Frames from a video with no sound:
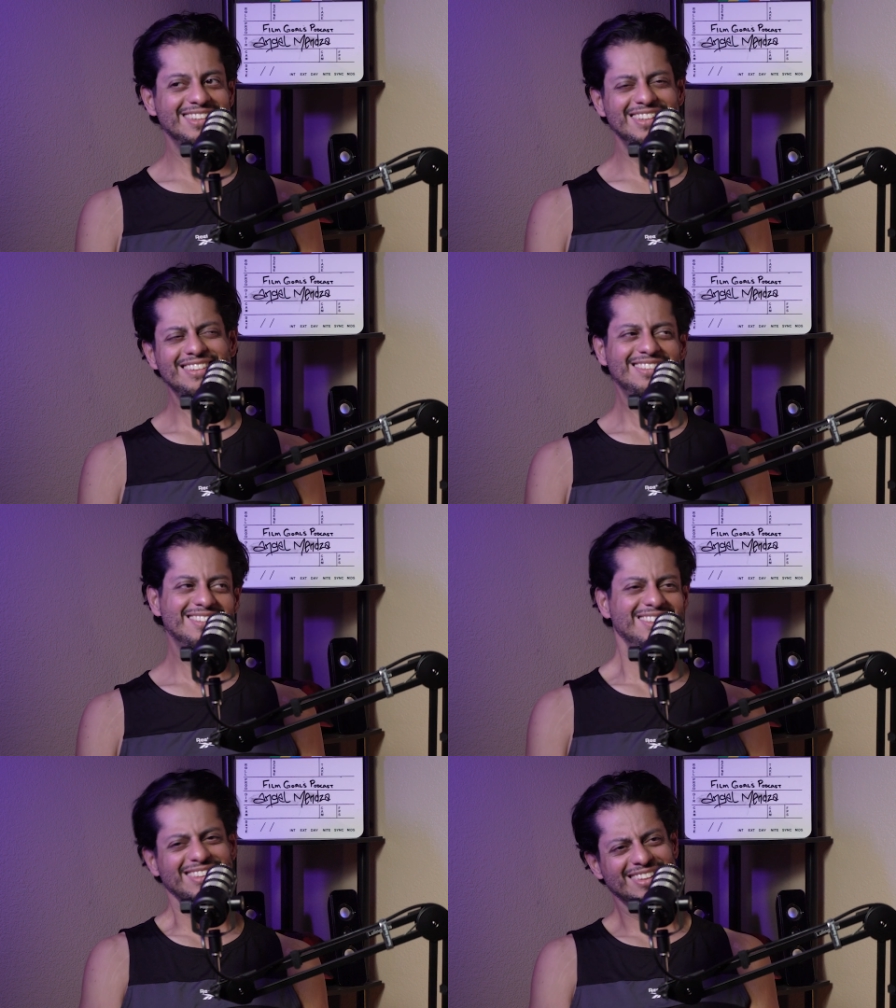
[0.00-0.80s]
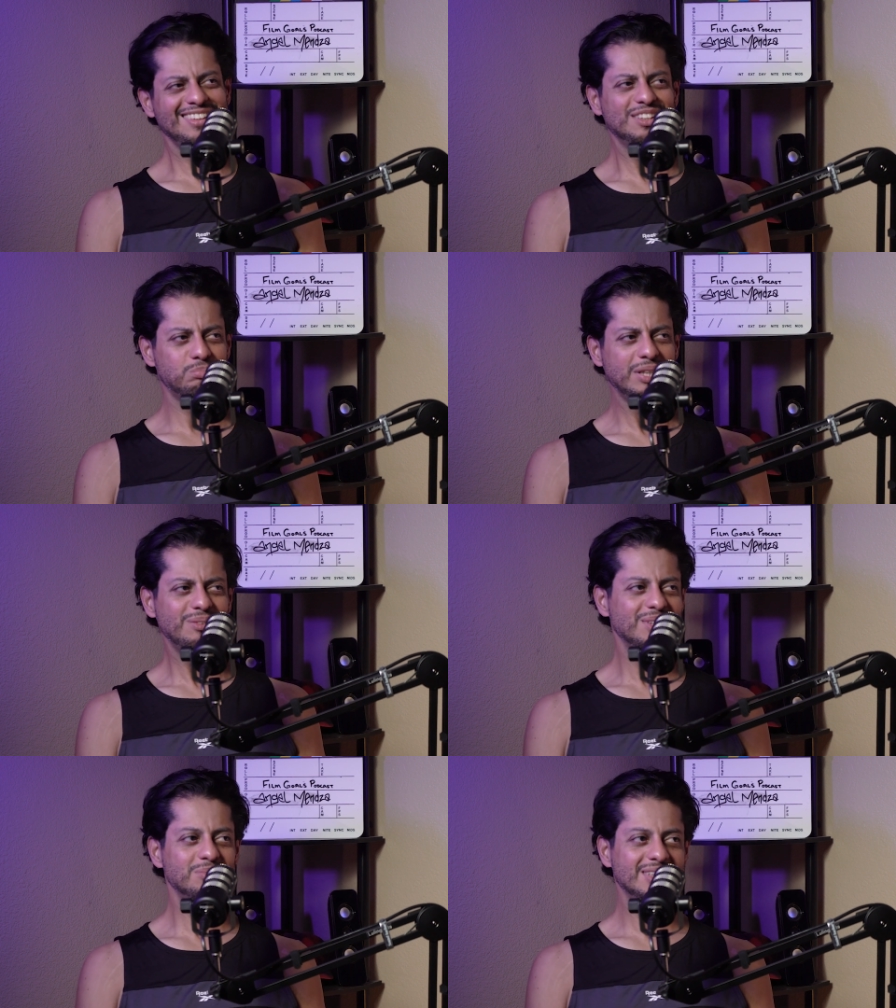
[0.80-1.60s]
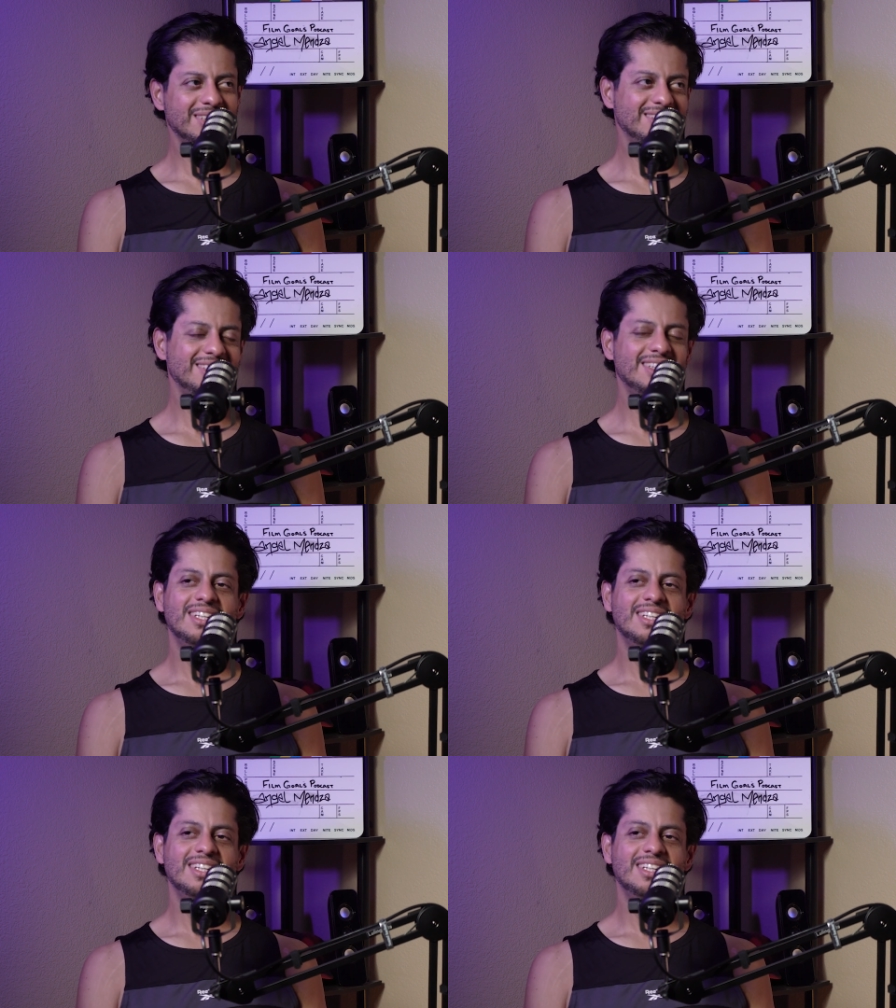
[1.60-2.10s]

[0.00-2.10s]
No, I just played with it, but no,